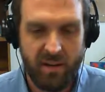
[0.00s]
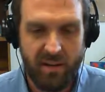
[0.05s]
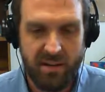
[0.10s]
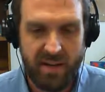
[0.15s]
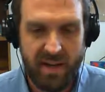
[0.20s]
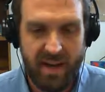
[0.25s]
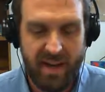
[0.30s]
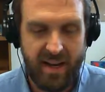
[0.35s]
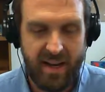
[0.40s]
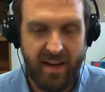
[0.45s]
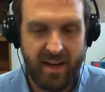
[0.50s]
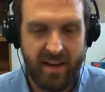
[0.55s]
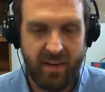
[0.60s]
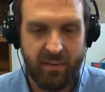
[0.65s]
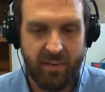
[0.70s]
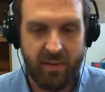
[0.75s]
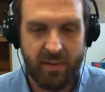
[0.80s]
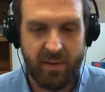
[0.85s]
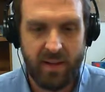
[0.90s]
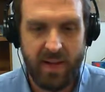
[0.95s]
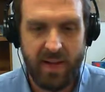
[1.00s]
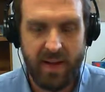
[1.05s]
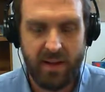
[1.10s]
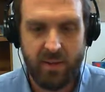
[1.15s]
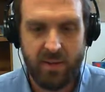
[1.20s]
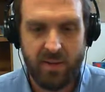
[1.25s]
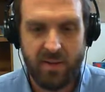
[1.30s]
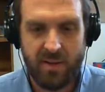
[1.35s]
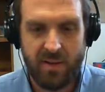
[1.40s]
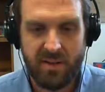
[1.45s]
there's 80 different
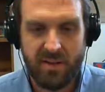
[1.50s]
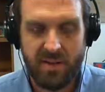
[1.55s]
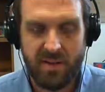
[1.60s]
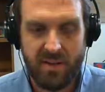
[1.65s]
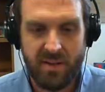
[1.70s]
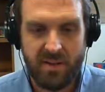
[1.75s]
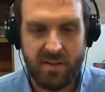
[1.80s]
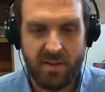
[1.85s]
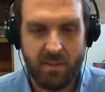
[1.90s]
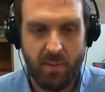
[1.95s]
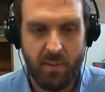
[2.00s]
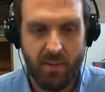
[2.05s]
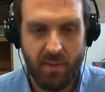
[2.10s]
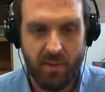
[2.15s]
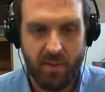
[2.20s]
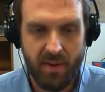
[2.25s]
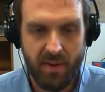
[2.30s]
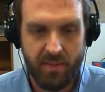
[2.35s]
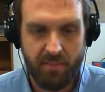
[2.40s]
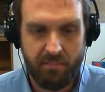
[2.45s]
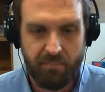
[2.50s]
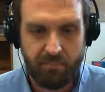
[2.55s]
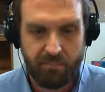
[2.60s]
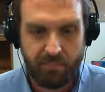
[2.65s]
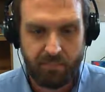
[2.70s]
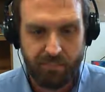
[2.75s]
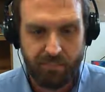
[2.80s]
languages that are spoken,